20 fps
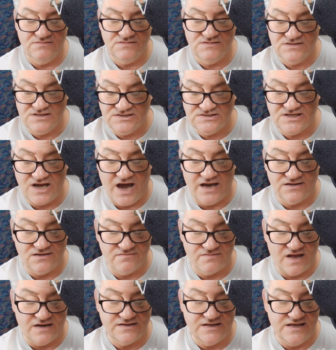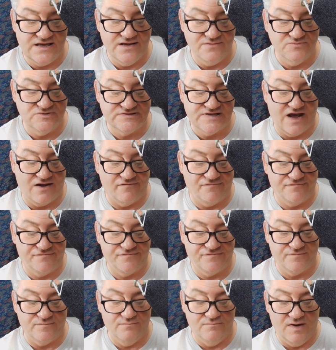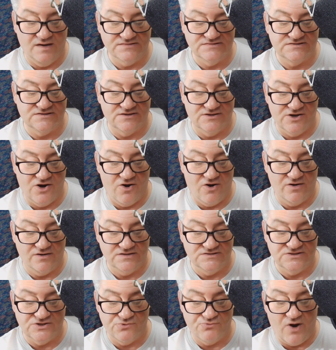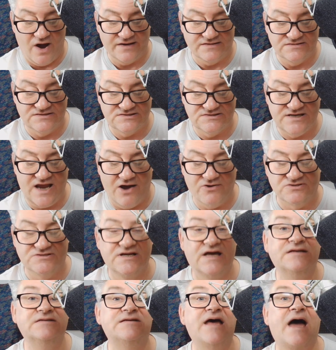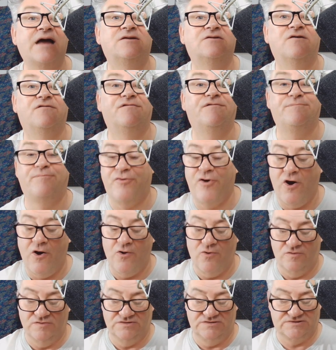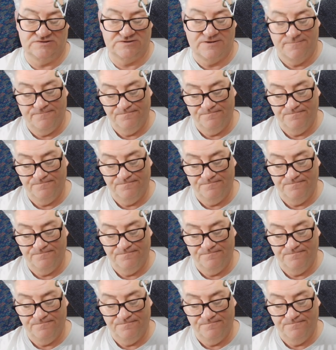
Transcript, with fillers: decided that he himself must learn to write stout and active prose.